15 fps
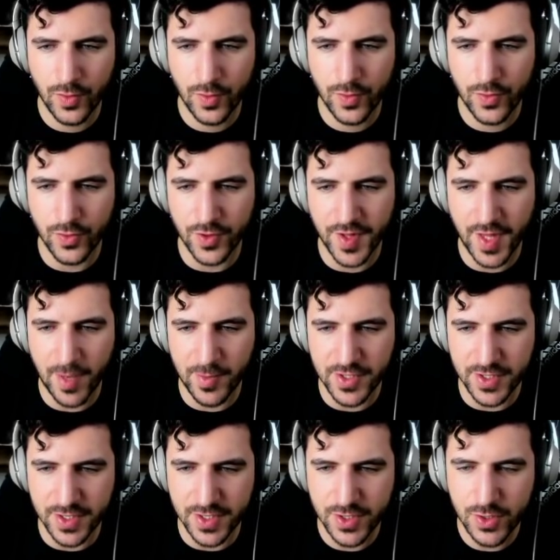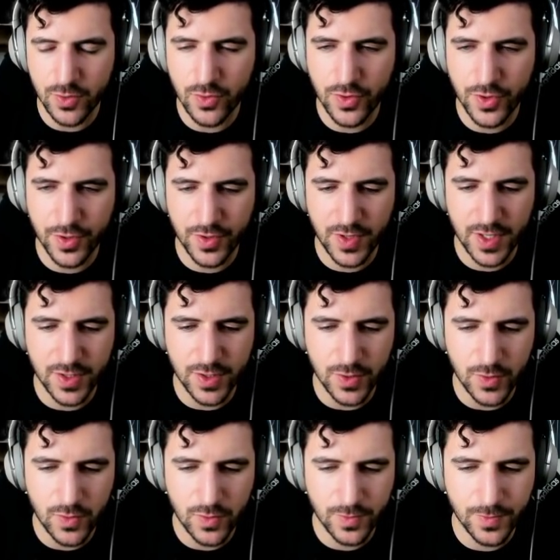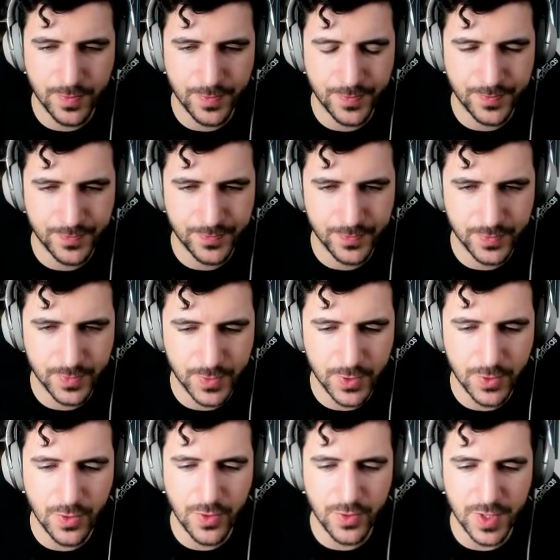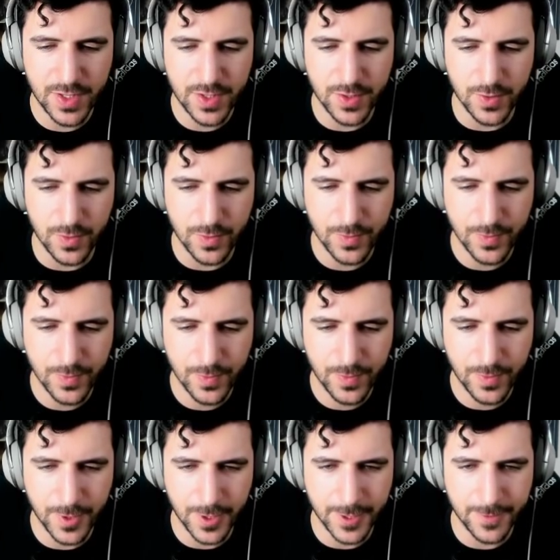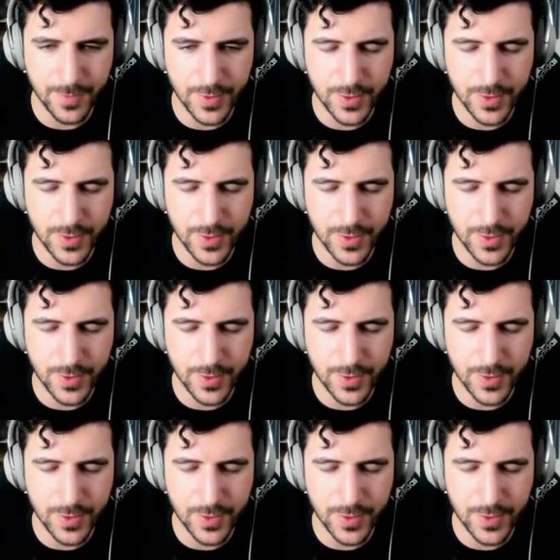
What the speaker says: So the damage is 232. 232. Right?